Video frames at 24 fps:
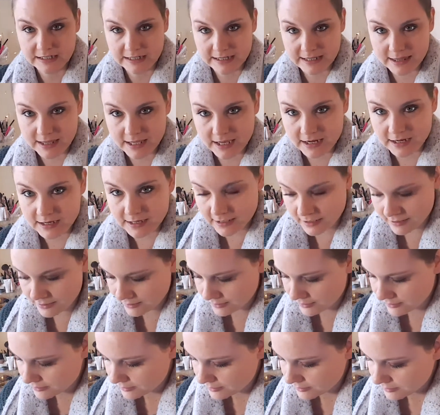I think.
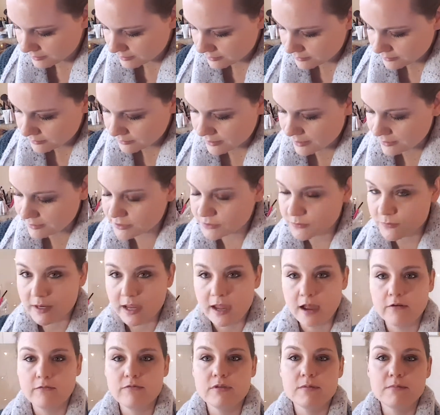Next we
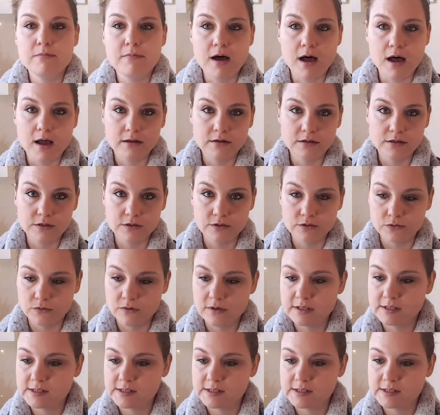have the MONU